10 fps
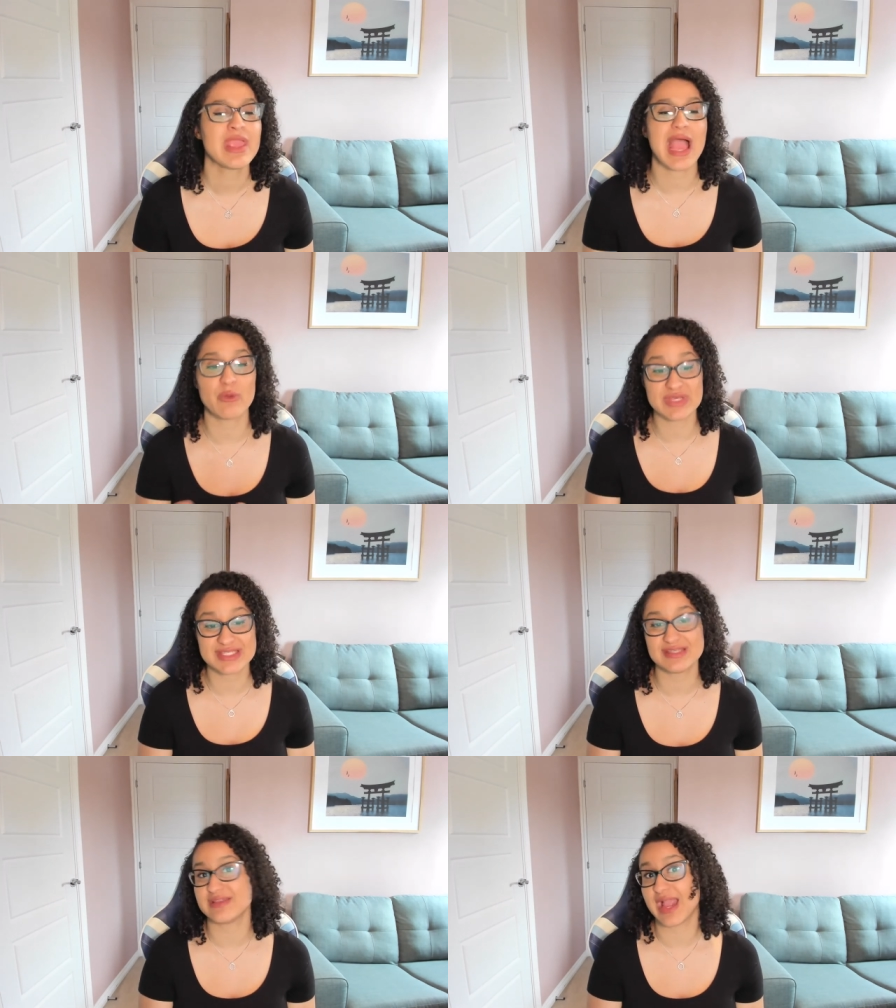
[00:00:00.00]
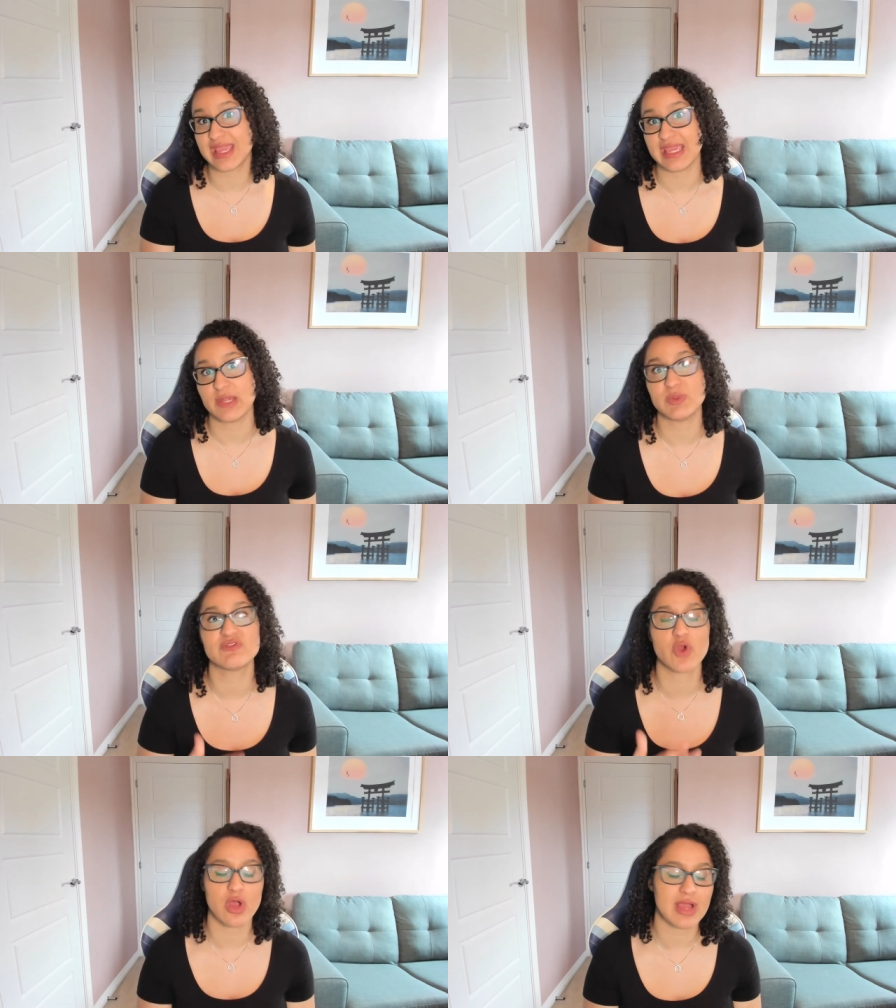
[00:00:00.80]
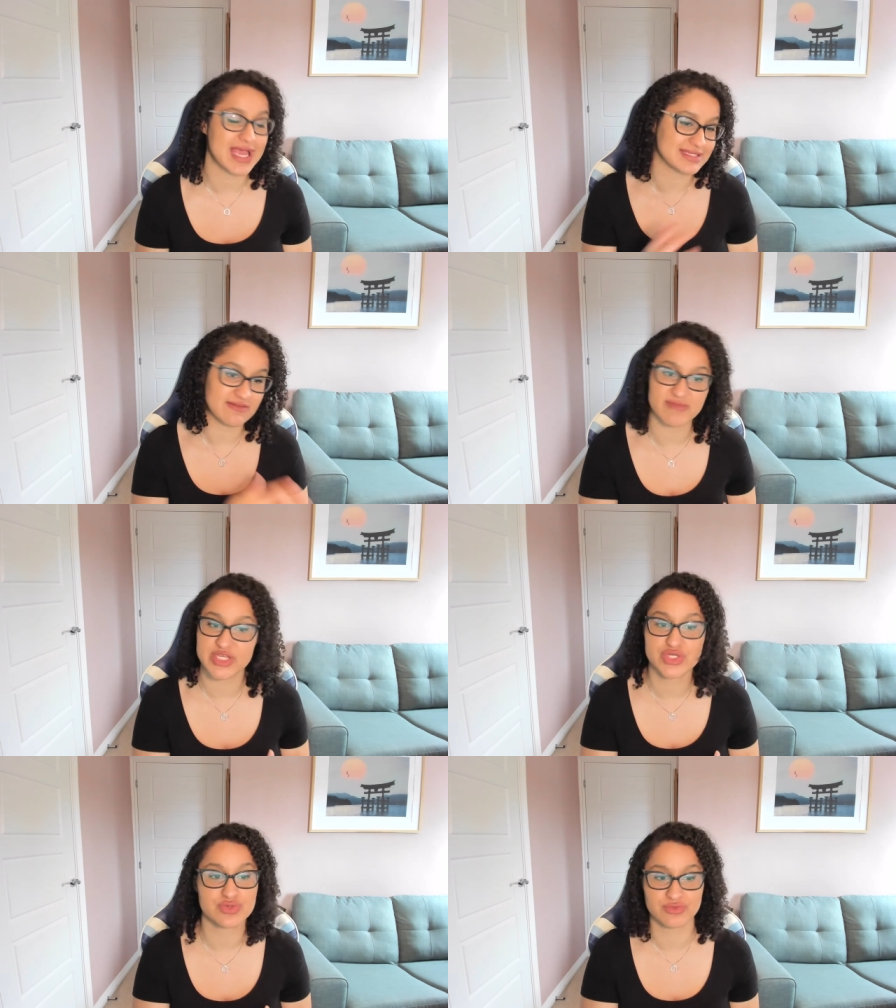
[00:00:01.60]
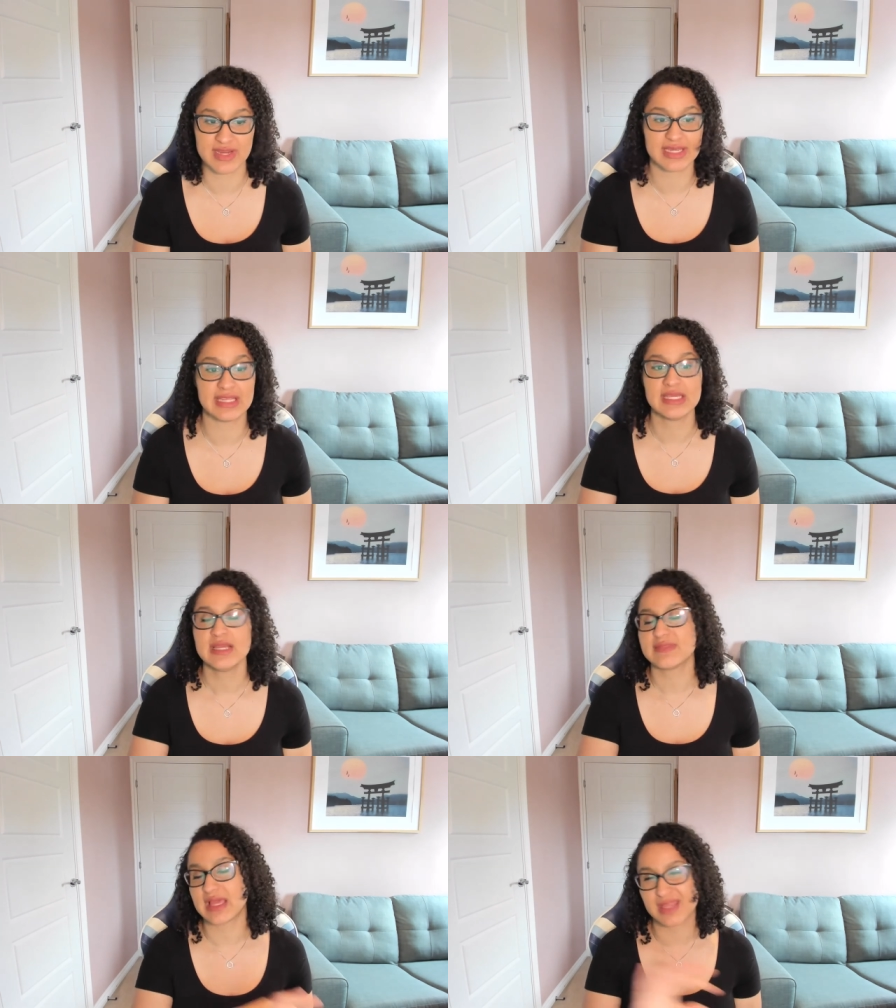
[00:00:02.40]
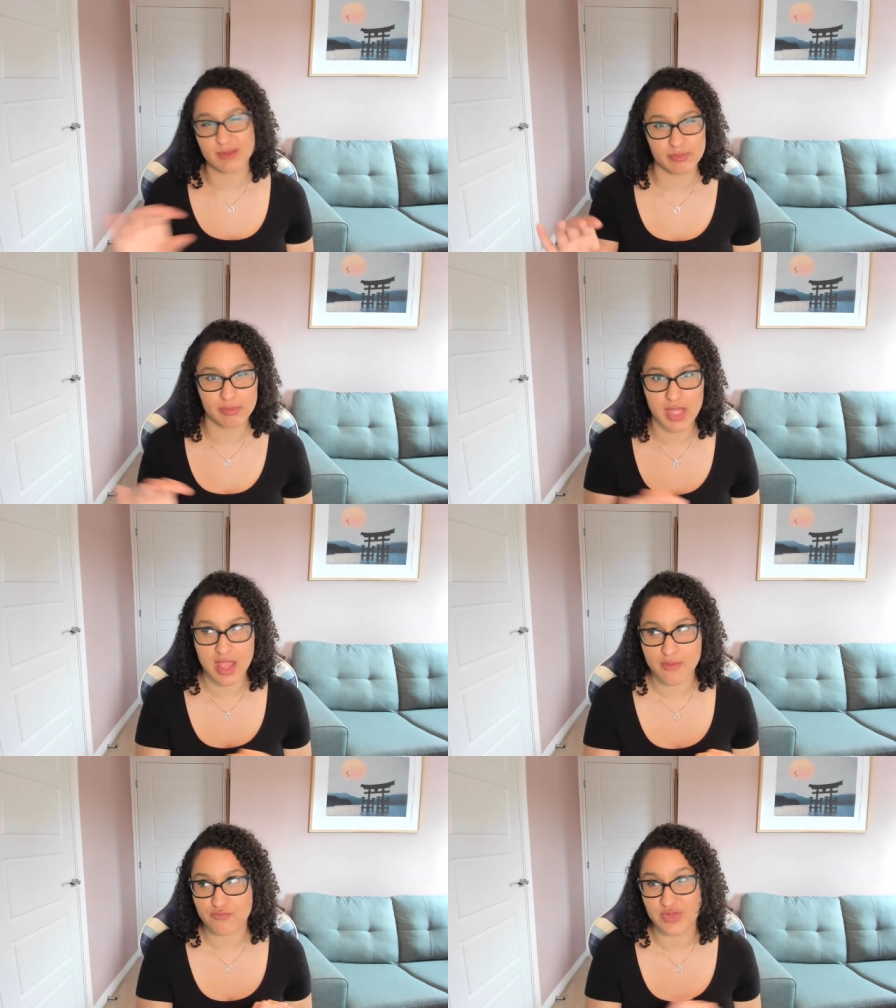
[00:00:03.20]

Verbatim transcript: and we see that here we've got as i've mentioned already that like um,